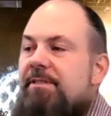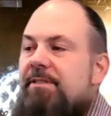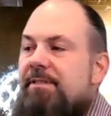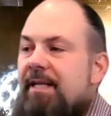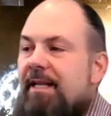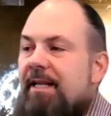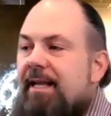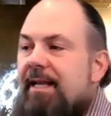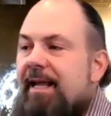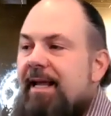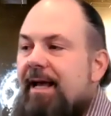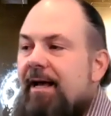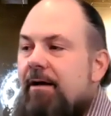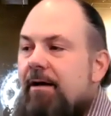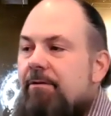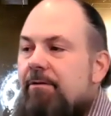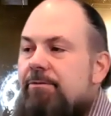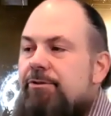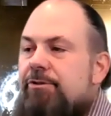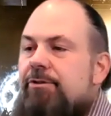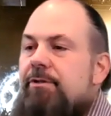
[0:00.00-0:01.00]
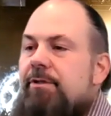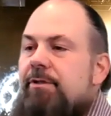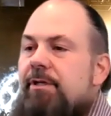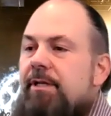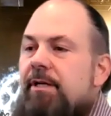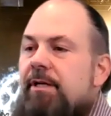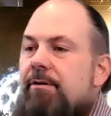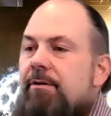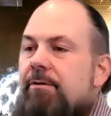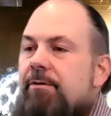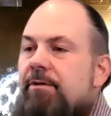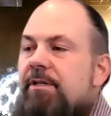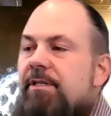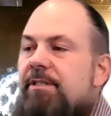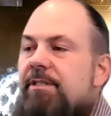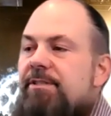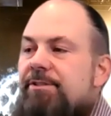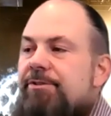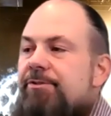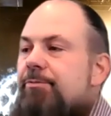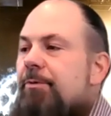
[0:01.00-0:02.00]
be sending out, you know,
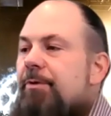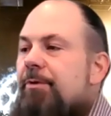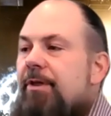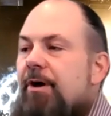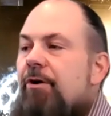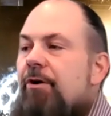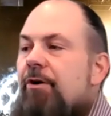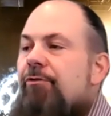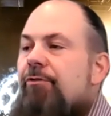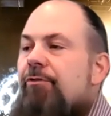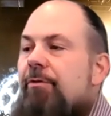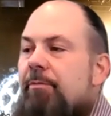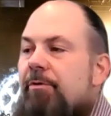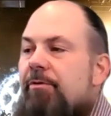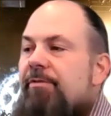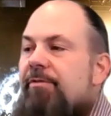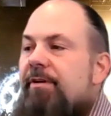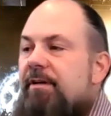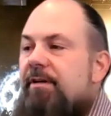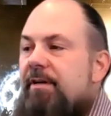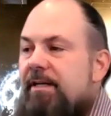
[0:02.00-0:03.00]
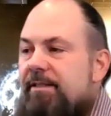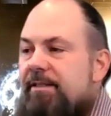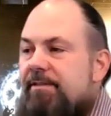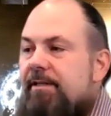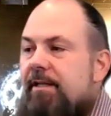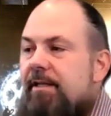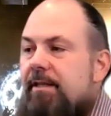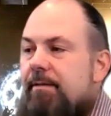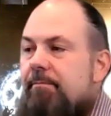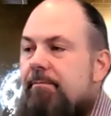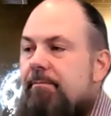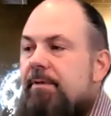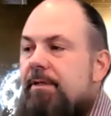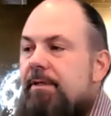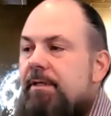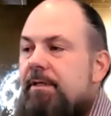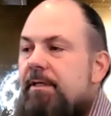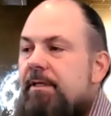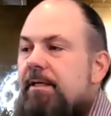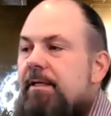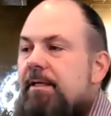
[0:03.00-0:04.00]
lists with a hundred moving lights on.
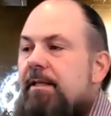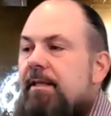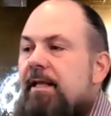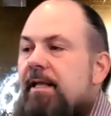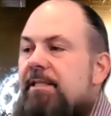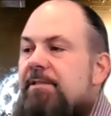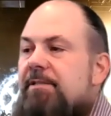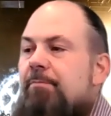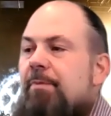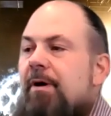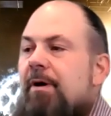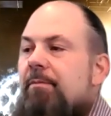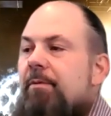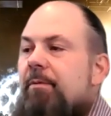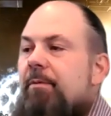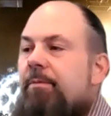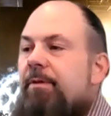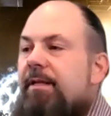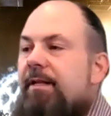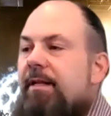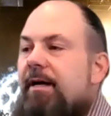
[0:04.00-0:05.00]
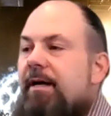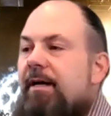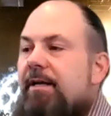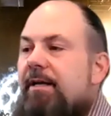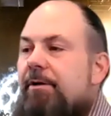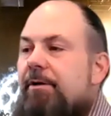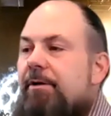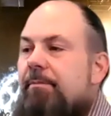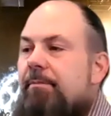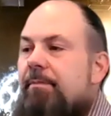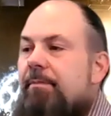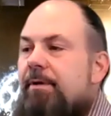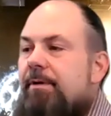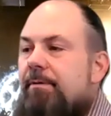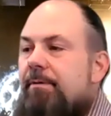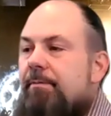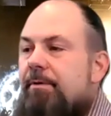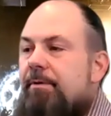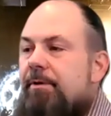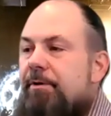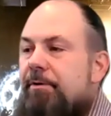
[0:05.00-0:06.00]
That's probably not your,
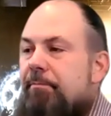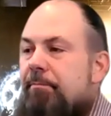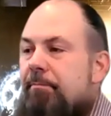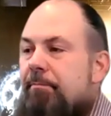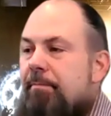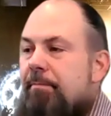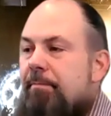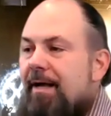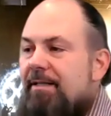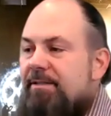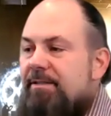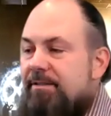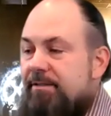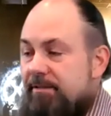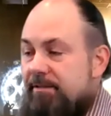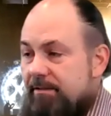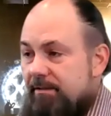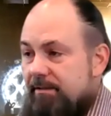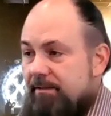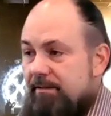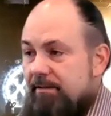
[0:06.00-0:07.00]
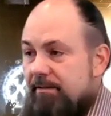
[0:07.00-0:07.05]
your, your best